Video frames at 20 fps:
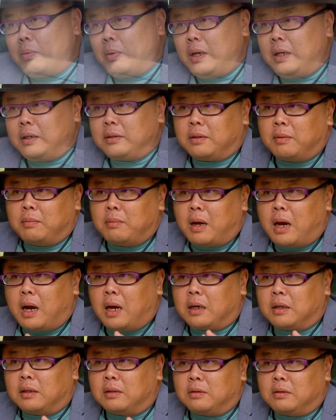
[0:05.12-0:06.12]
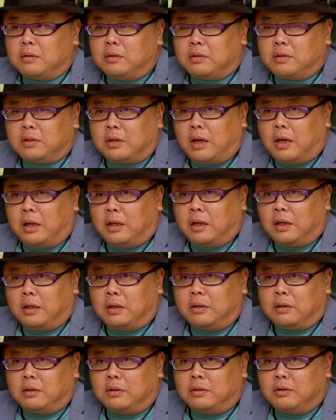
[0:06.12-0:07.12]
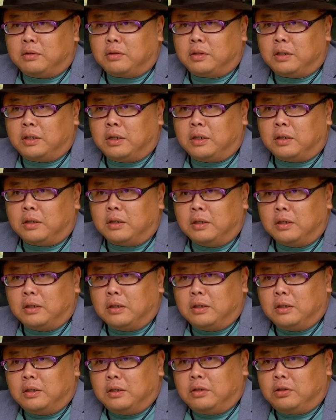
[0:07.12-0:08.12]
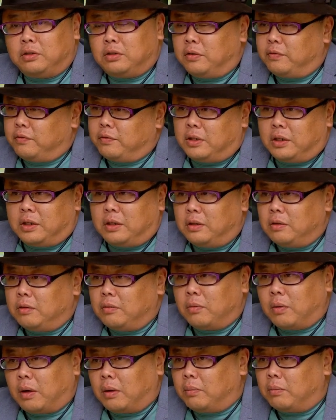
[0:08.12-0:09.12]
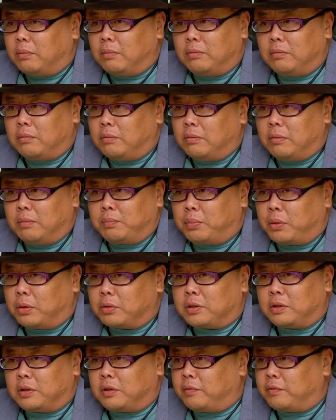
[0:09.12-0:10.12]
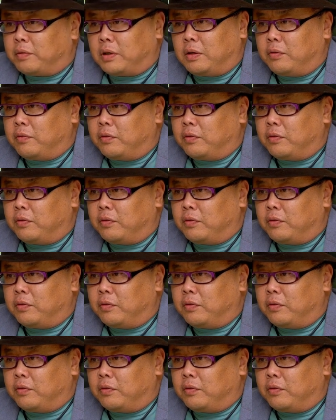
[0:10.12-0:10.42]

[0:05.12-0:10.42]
Where's the market? Do you, and do you see it shifting one positively